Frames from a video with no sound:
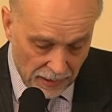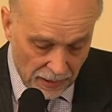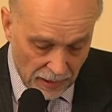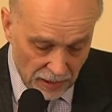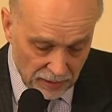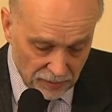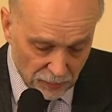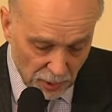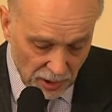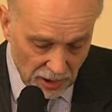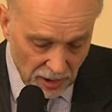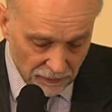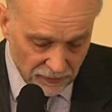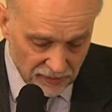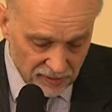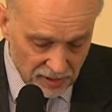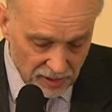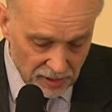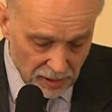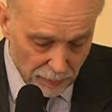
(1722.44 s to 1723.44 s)
As we have
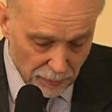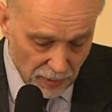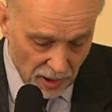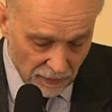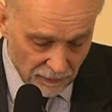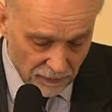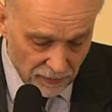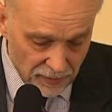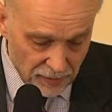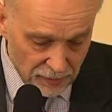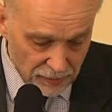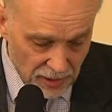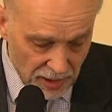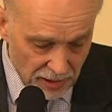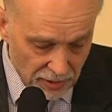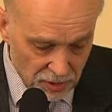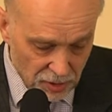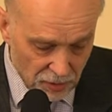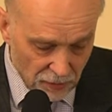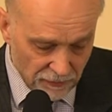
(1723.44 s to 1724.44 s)
seen above, the
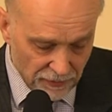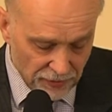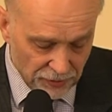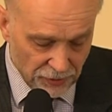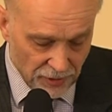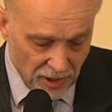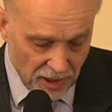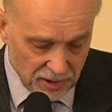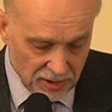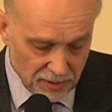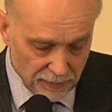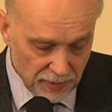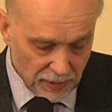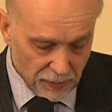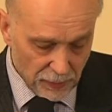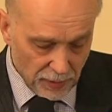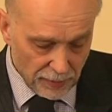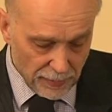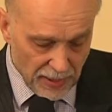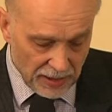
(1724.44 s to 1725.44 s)
nature of attraction
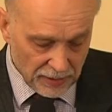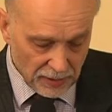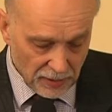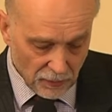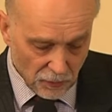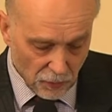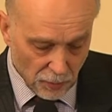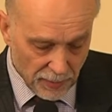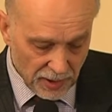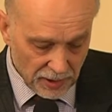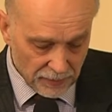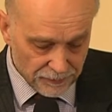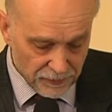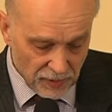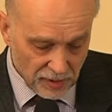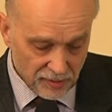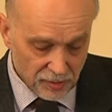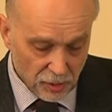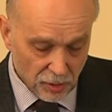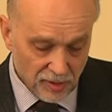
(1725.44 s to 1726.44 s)
between man and woman
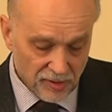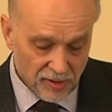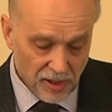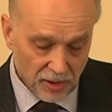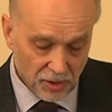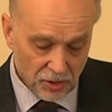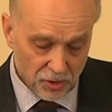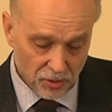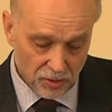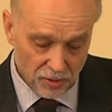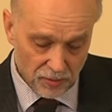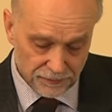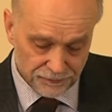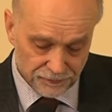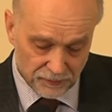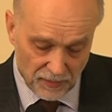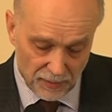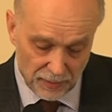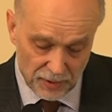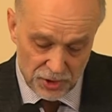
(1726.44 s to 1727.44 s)
is not sexual,
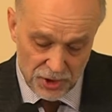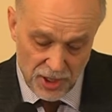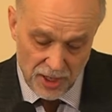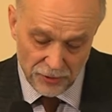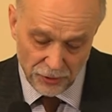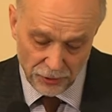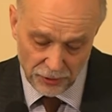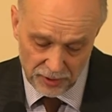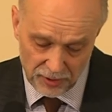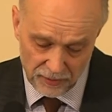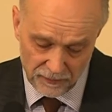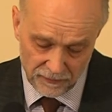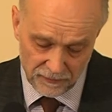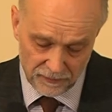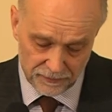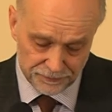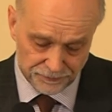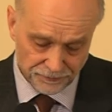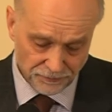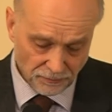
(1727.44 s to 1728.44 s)
but generative.
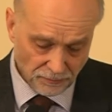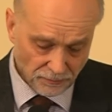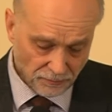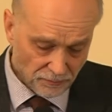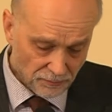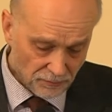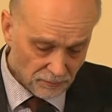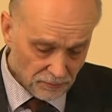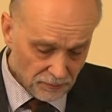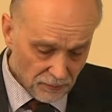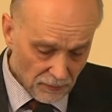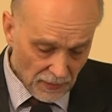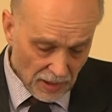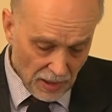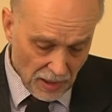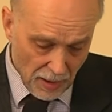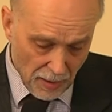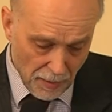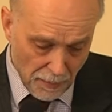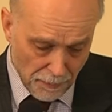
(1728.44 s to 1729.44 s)

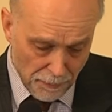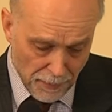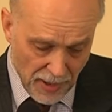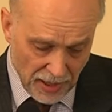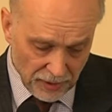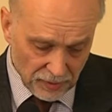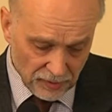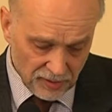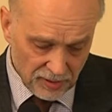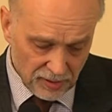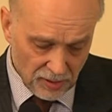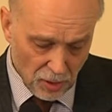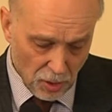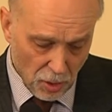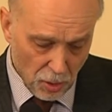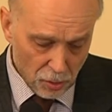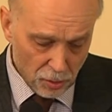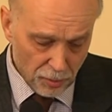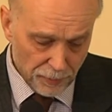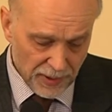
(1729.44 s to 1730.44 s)
Man's
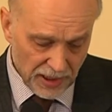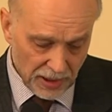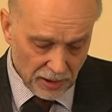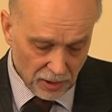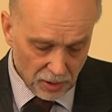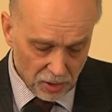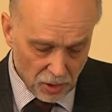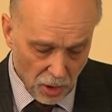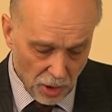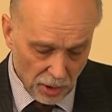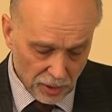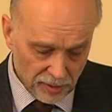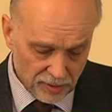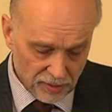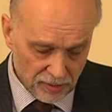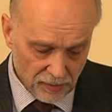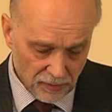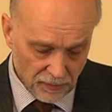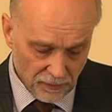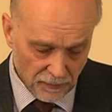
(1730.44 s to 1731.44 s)
whole being
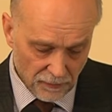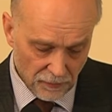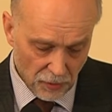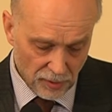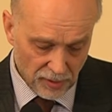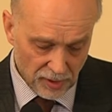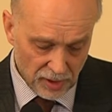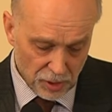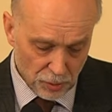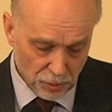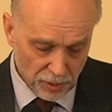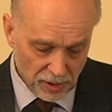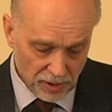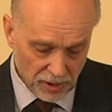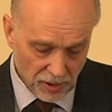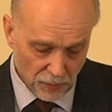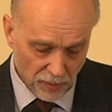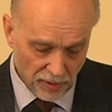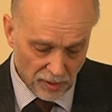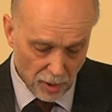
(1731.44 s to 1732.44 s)
longs for the
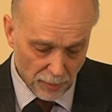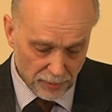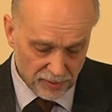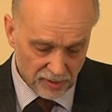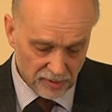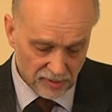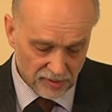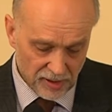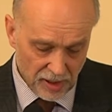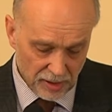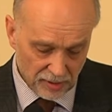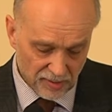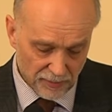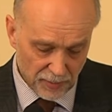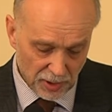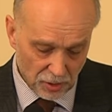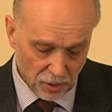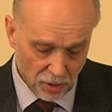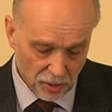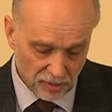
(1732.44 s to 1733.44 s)
unity with the opposite sex
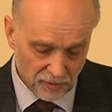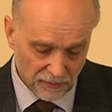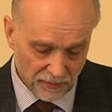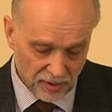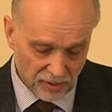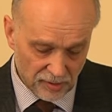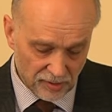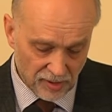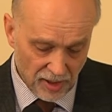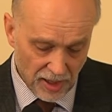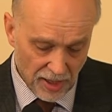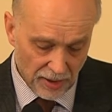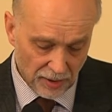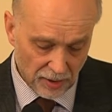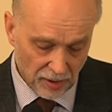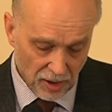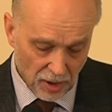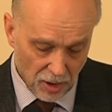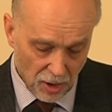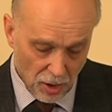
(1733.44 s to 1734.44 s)
because of the
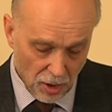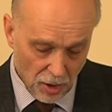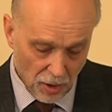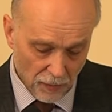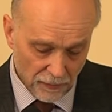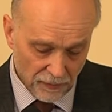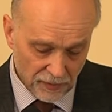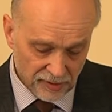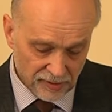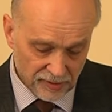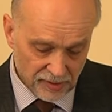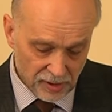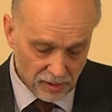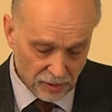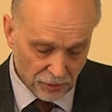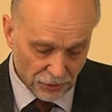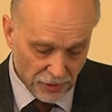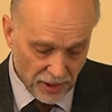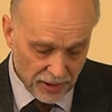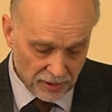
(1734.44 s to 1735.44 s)
desire of a still
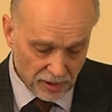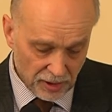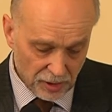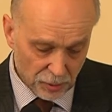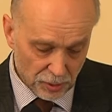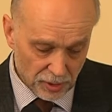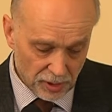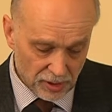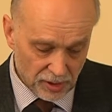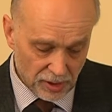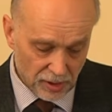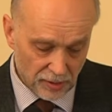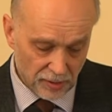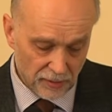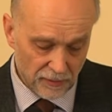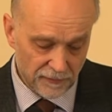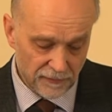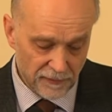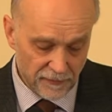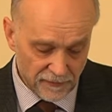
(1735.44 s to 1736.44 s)
greater unity in
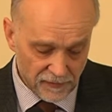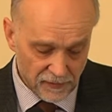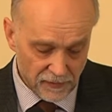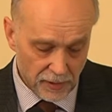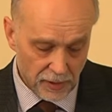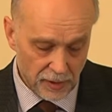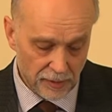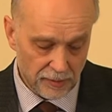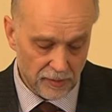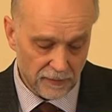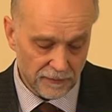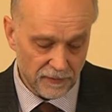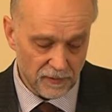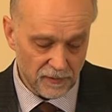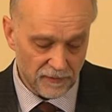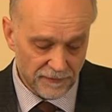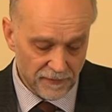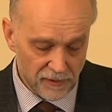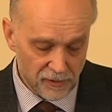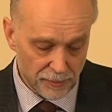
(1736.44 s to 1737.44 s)
the
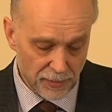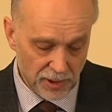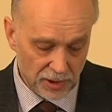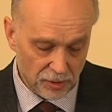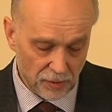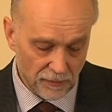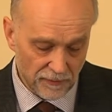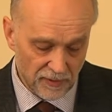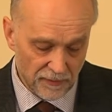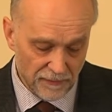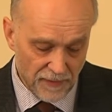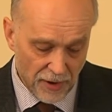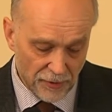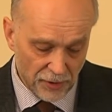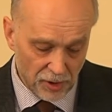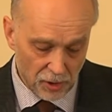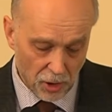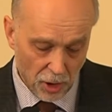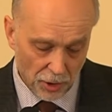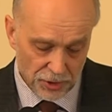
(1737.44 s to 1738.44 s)
fulfillment of the
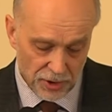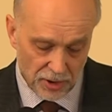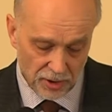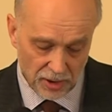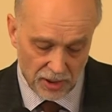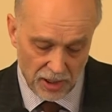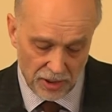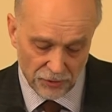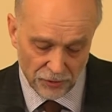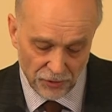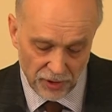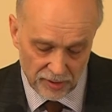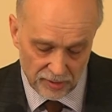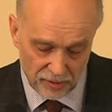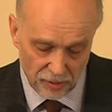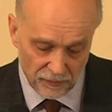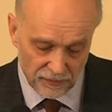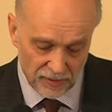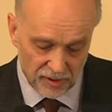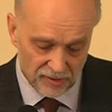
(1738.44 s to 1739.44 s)
very logic and
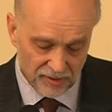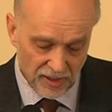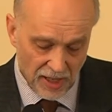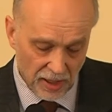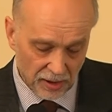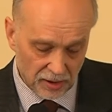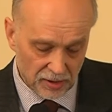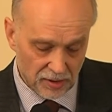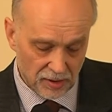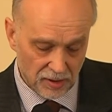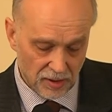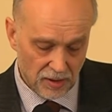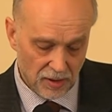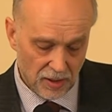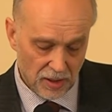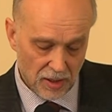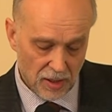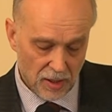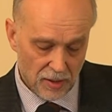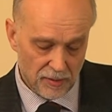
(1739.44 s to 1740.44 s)
reason of the sect,
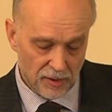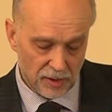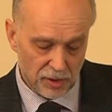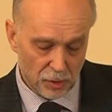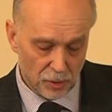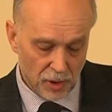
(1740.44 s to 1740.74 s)
the new